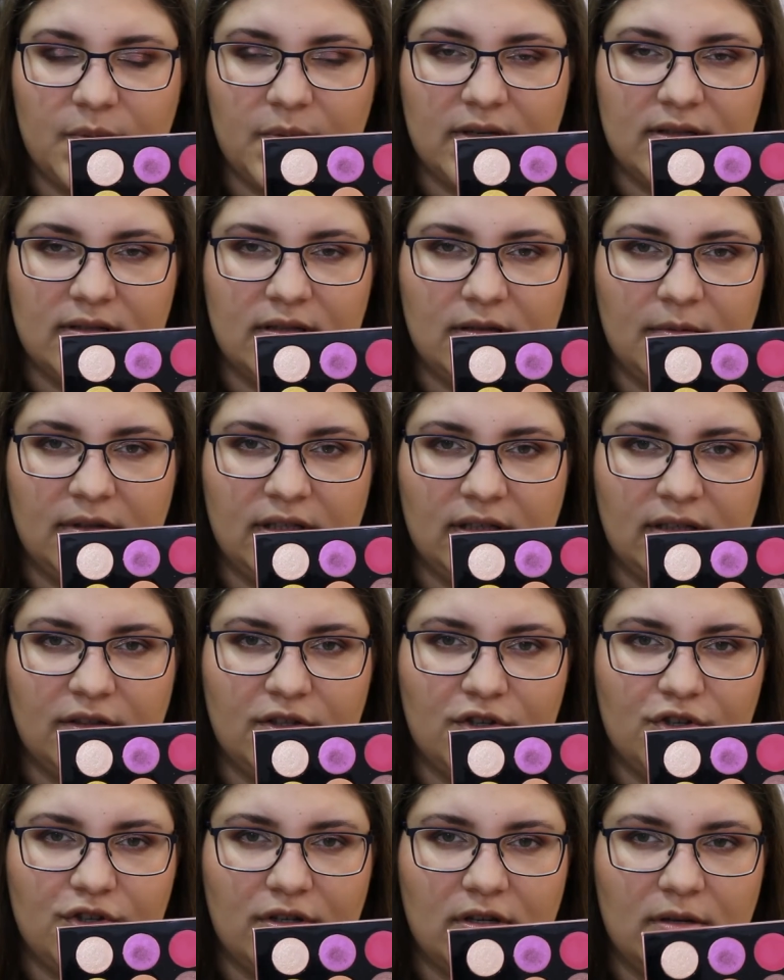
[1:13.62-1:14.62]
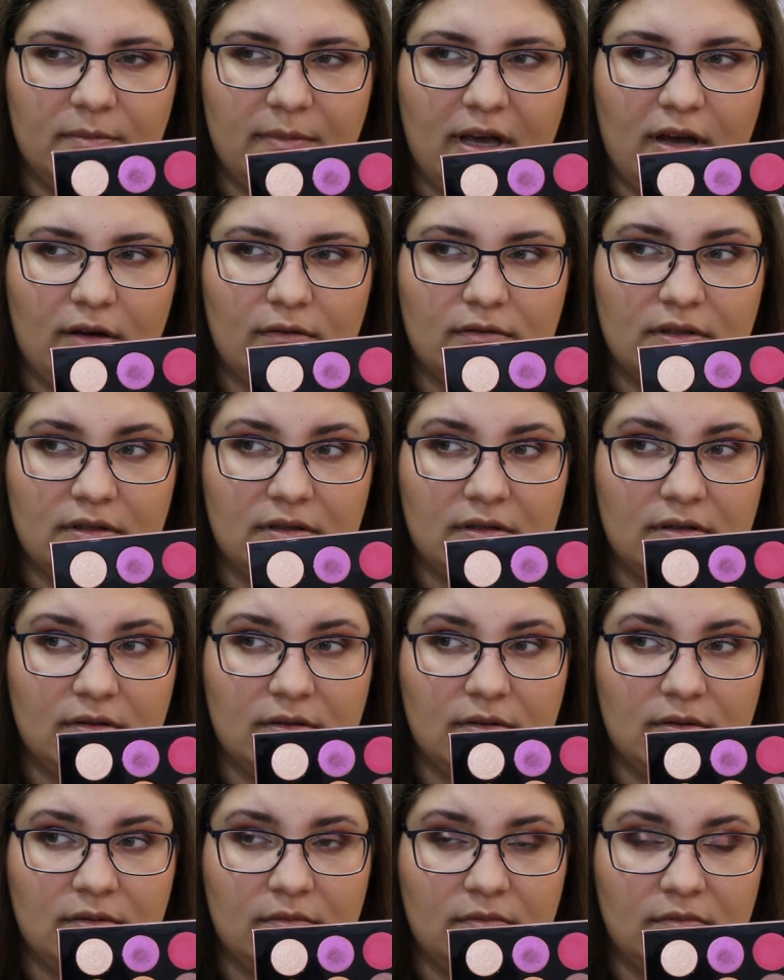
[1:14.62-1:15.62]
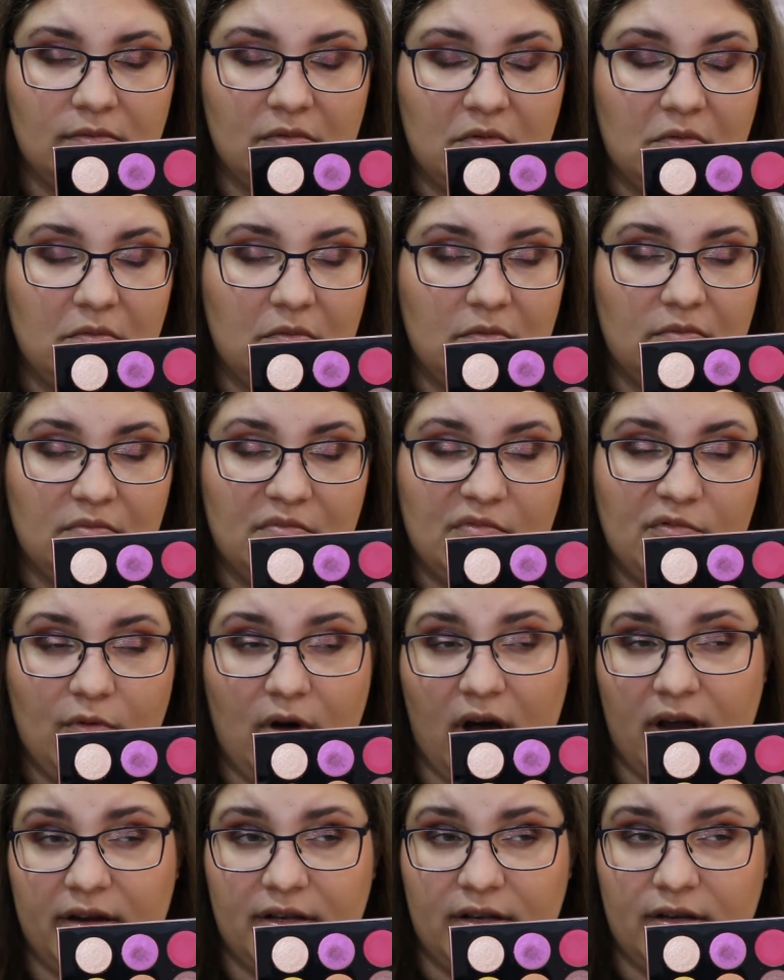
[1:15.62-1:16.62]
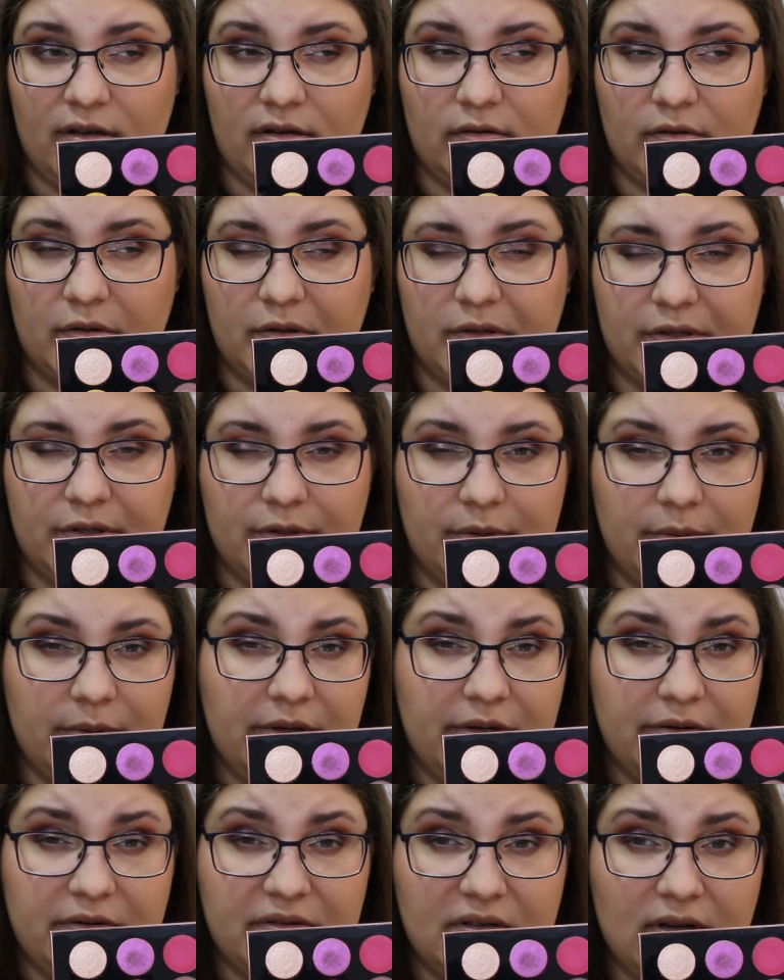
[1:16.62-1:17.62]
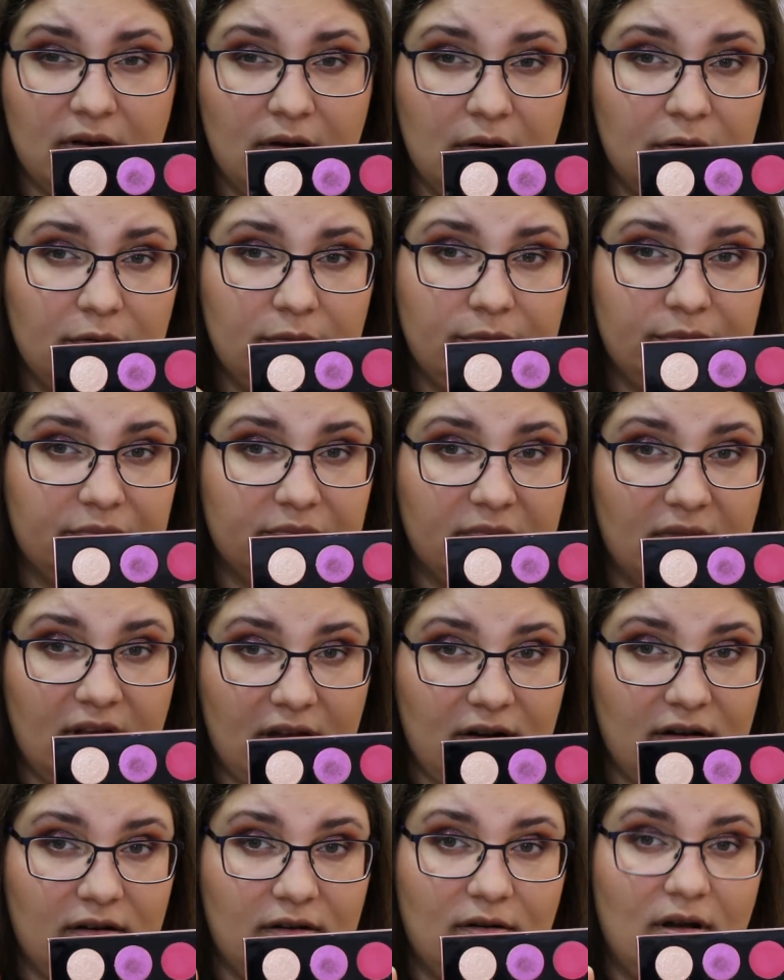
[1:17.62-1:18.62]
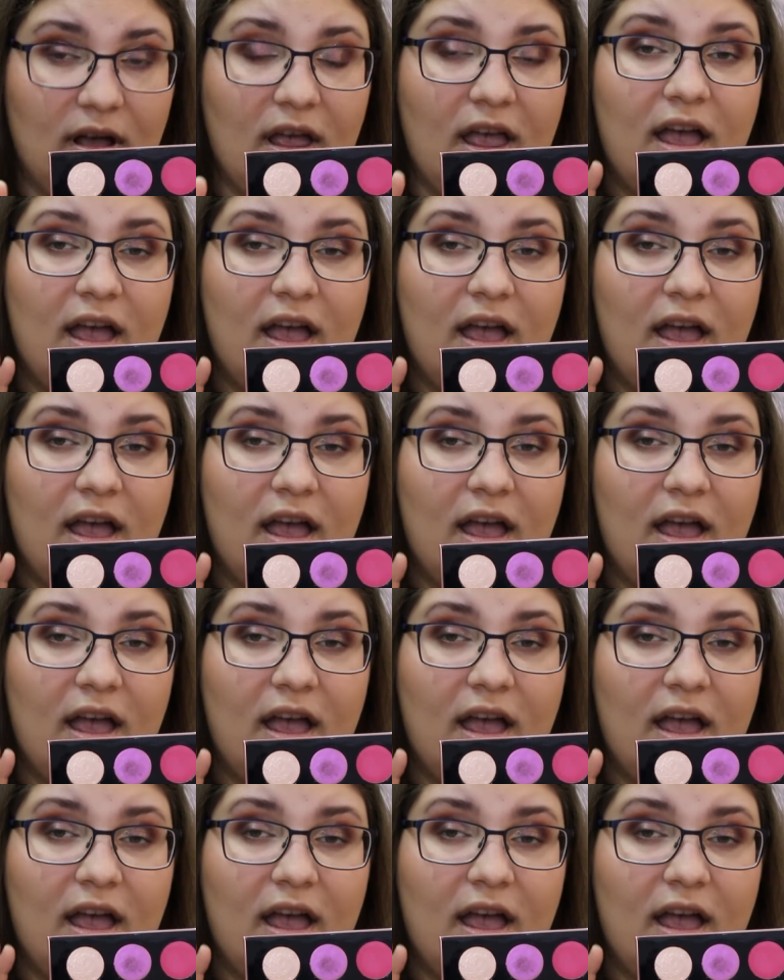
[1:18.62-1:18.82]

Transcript: was limited edition about 1 year or 2 years ago. I don't know.